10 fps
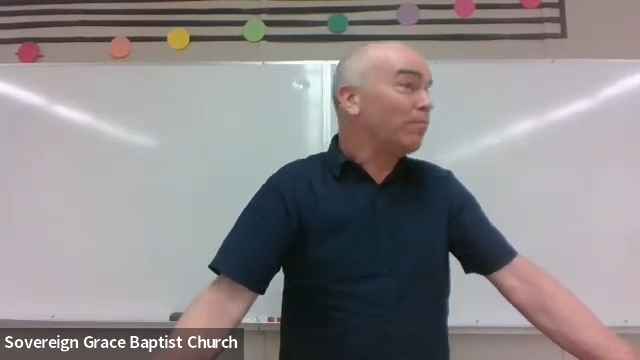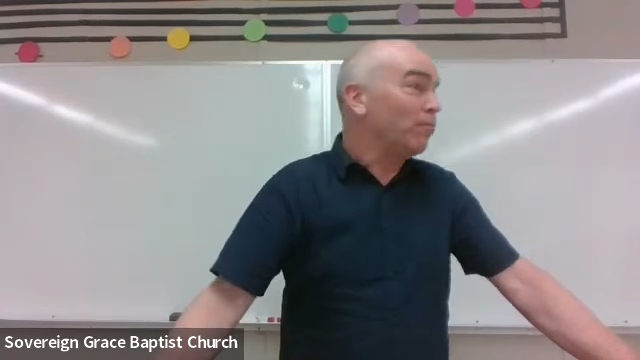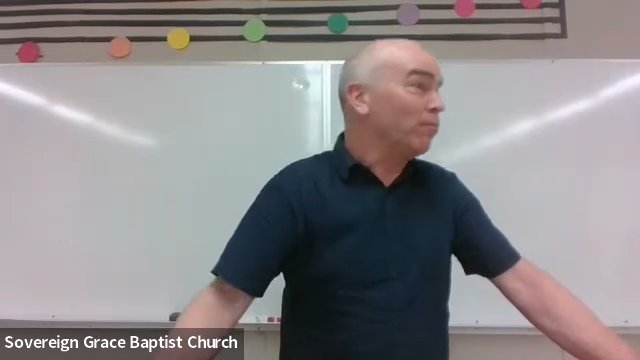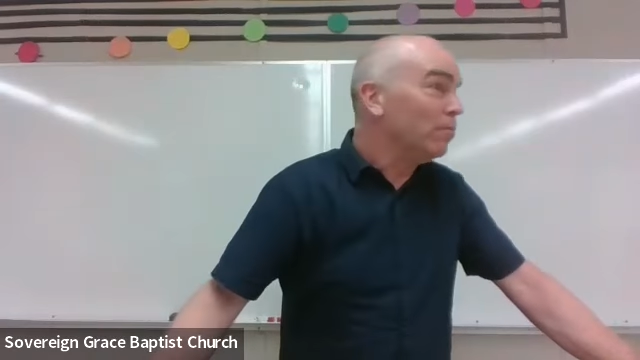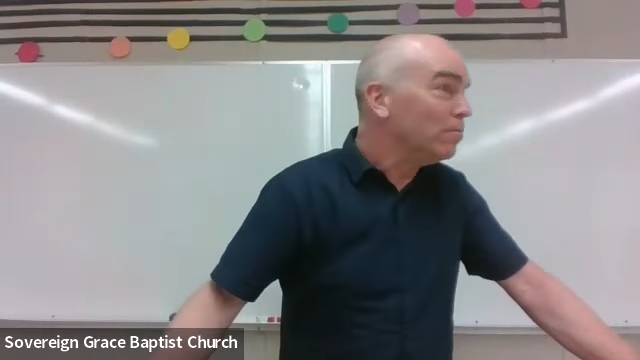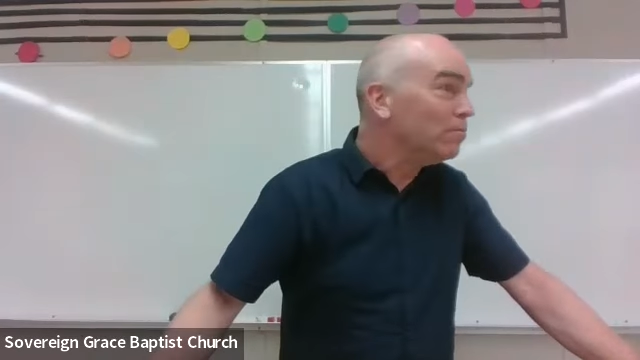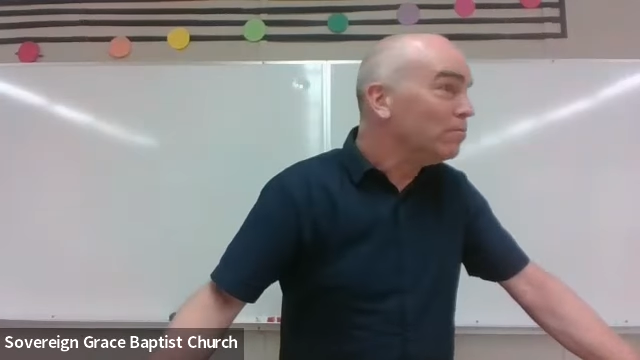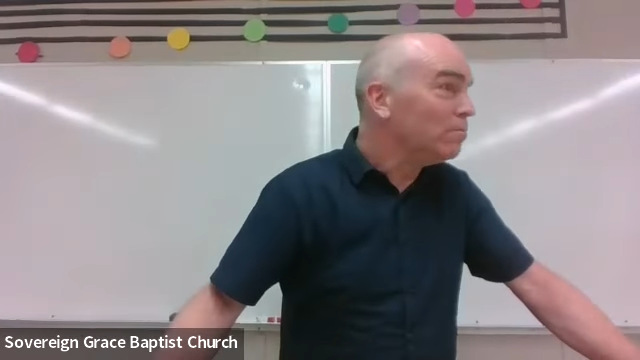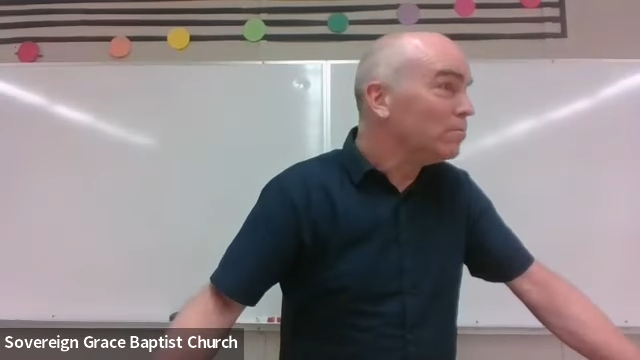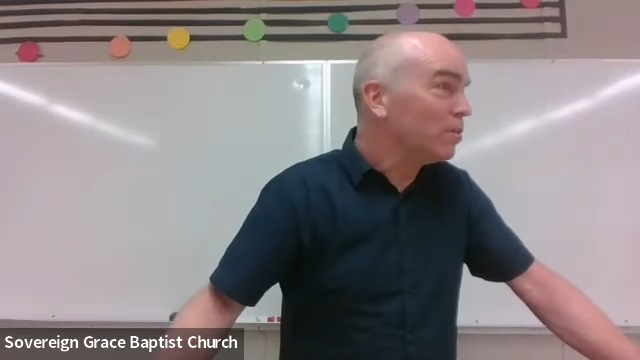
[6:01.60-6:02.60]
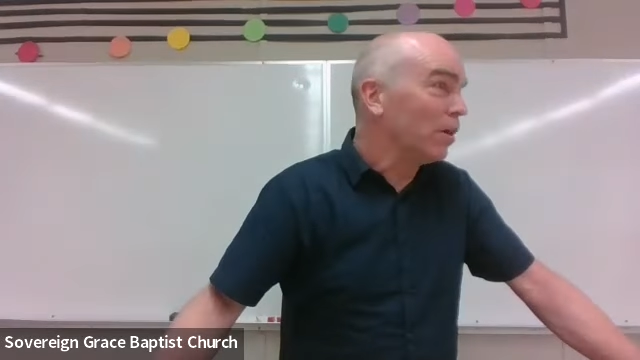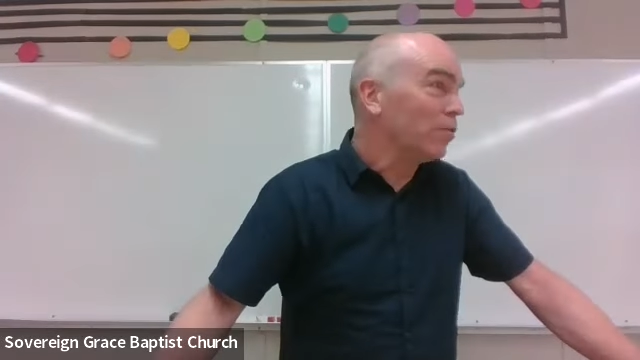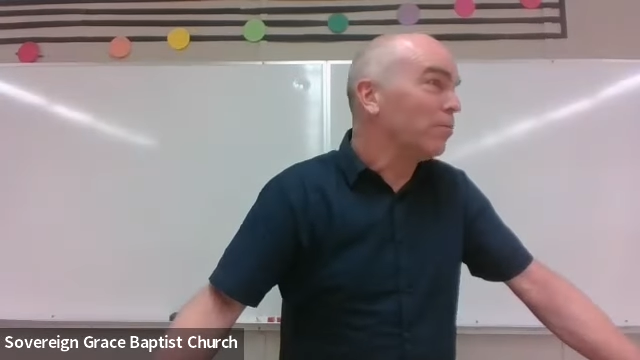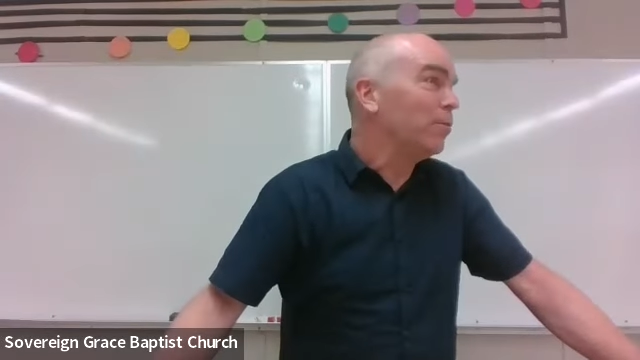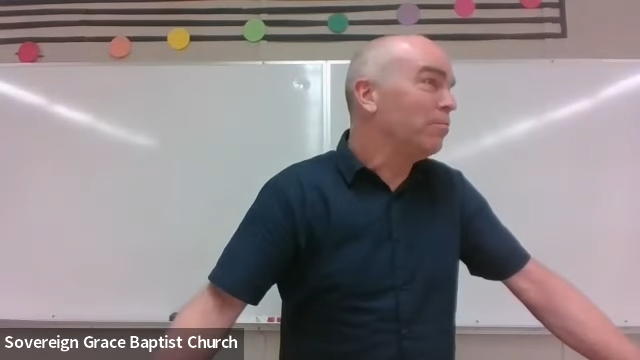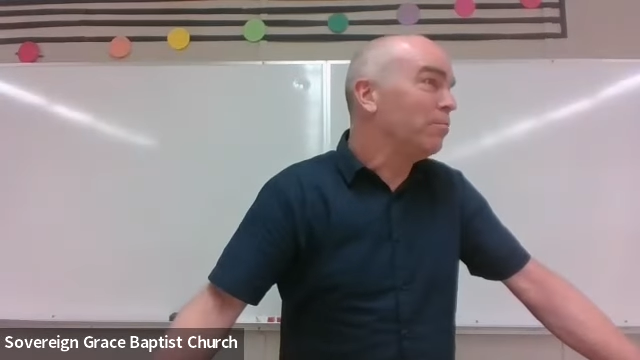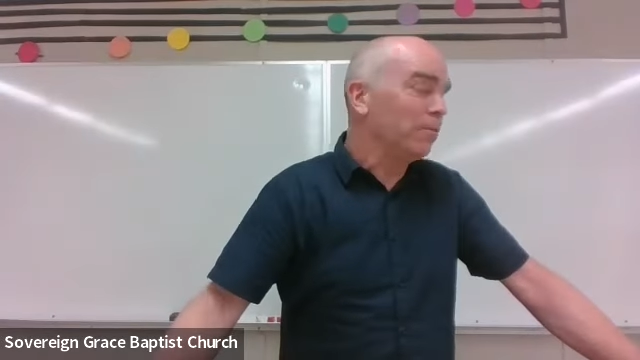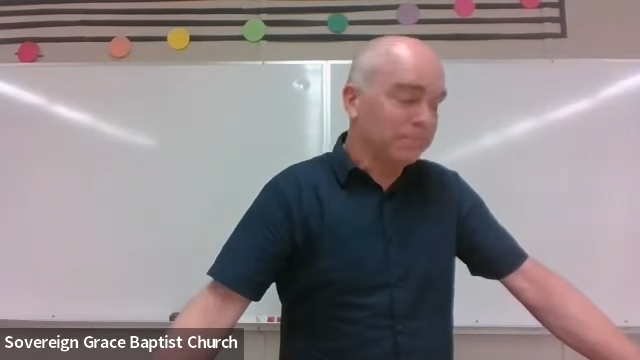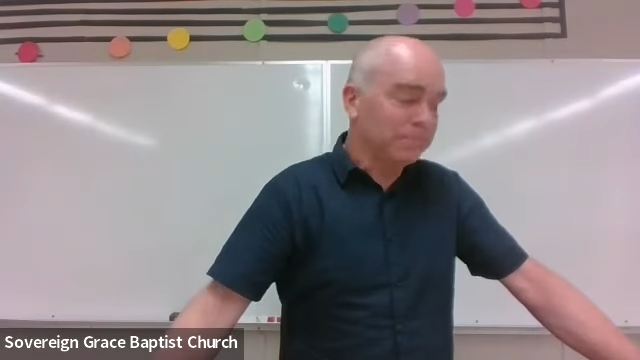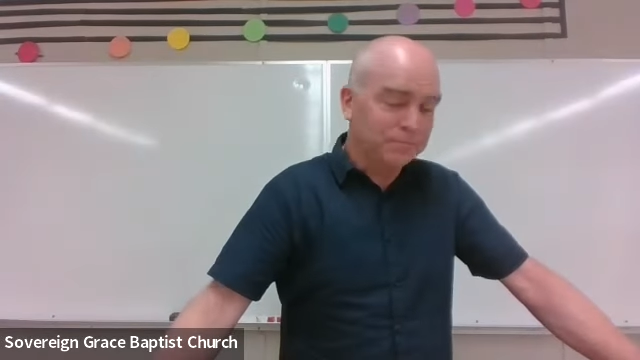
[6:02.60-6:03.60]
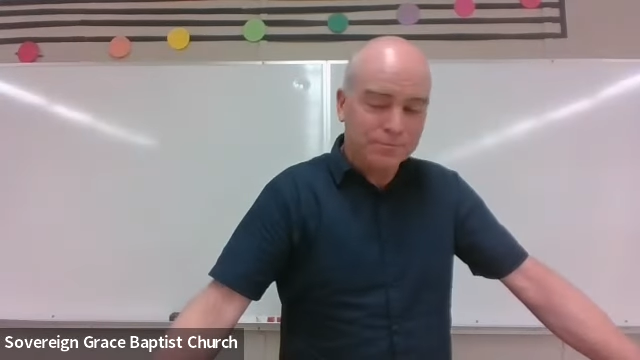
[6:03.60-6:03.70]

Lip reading: awful to other people.